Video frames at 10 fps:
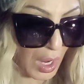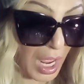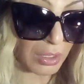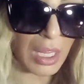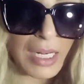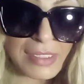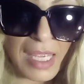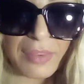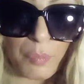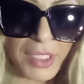
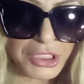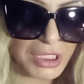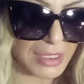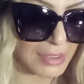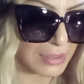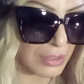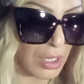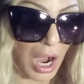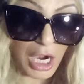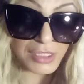alongside the witches,
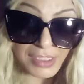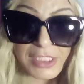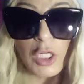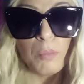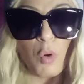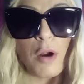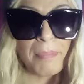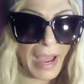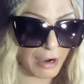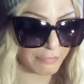are still more
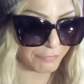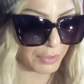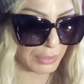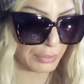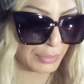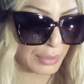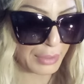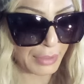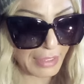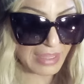powerful
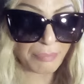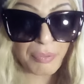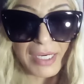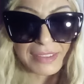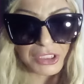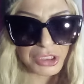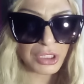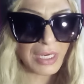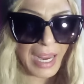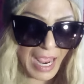than the
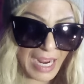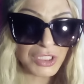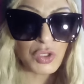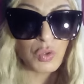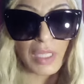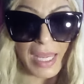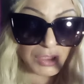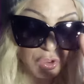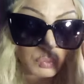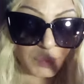practitioner and two
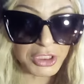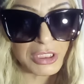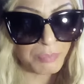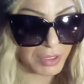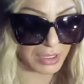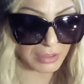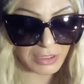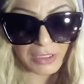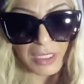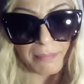and two witches put
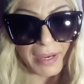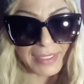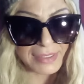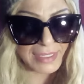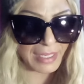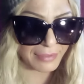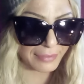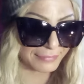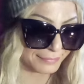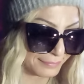to combine together.